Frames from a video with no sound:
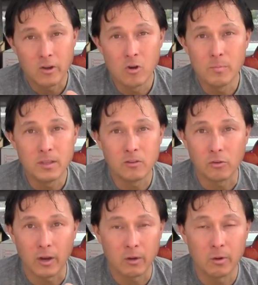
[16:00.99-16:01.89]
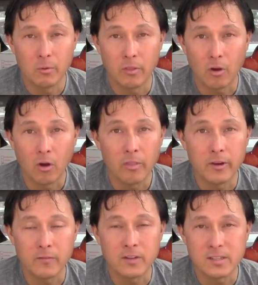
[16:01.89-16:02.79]
no means do I agree with all
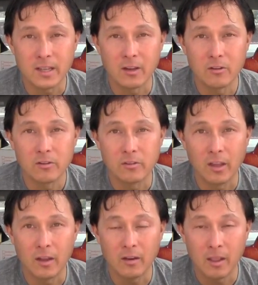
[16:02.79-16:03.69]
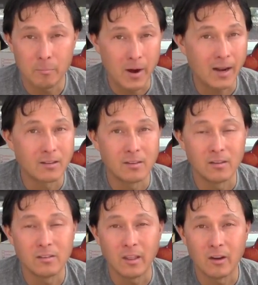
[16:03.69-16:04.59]
the different standards that and
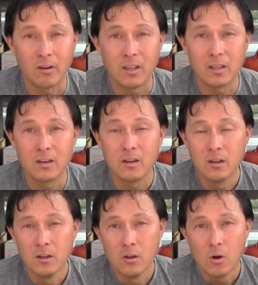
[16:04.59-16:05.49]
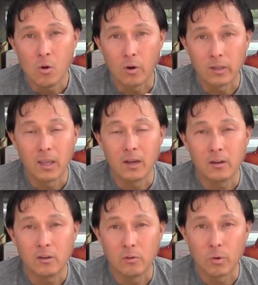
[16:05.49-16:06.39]
practices that are in
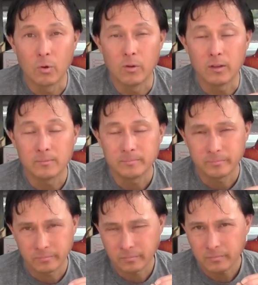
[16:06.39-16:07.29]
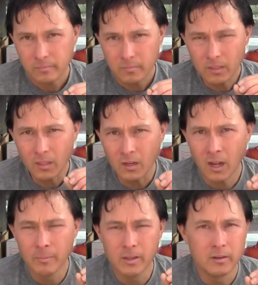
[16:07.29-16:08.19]
organic growing.
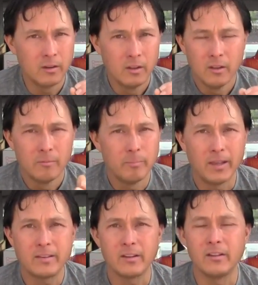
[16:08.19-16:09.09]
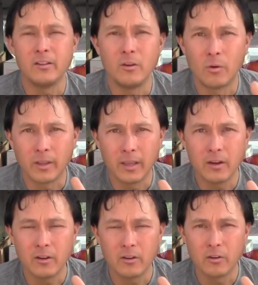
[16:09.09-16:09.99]
I mean, basically
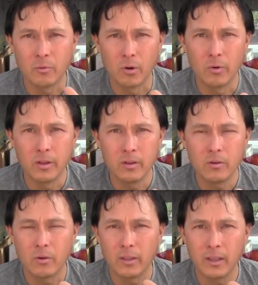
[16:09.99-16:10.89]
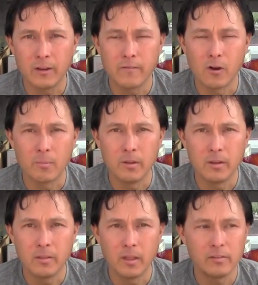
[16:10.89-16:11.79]
organic growing or organic
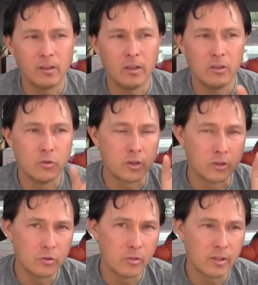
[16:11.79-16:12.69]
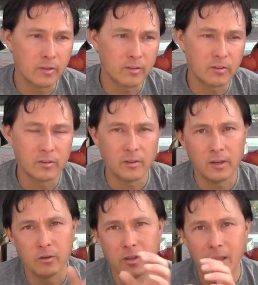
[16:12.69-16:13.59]
farming, they say you can do this
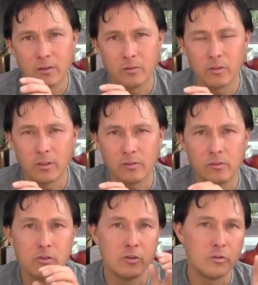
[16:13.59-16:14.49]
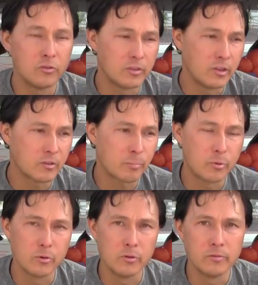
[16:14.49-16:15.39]
and you can't do this. You could use these
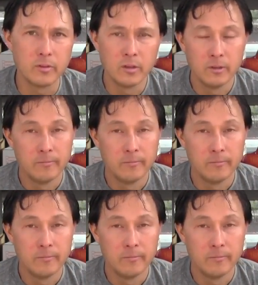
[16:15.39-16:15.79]
approved